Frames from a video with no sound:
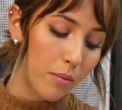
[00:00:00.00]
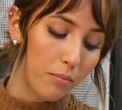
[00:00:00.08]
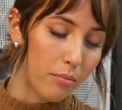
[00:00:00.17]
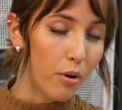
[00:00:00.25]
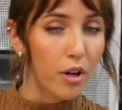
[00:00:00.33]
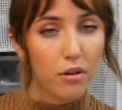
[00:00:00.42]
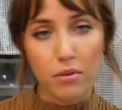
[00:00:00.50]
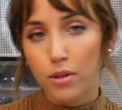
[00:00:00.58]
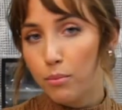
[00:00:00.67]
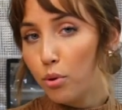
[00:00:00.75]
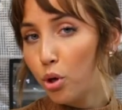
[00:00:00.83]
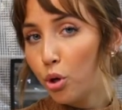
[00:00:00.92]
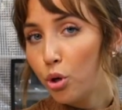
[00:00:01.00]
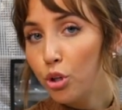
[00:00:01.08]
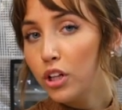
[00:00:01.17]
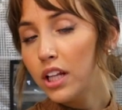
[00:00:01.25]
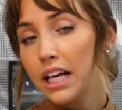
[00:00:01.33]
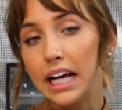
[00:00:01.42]
pour them in the bowl
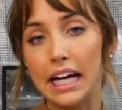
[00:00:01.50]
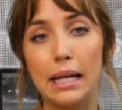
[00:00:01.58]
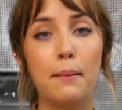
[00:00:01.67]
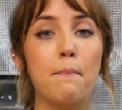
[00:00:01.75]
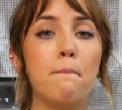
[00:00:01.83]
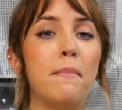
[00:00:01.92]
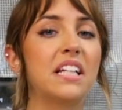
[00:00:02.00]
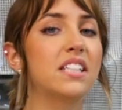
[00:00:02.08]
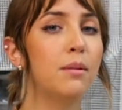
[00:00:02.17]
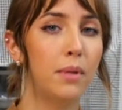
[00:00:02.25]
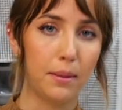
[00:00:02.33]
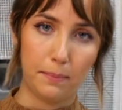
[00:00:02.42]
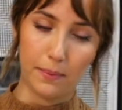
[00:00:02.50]
and mix them up.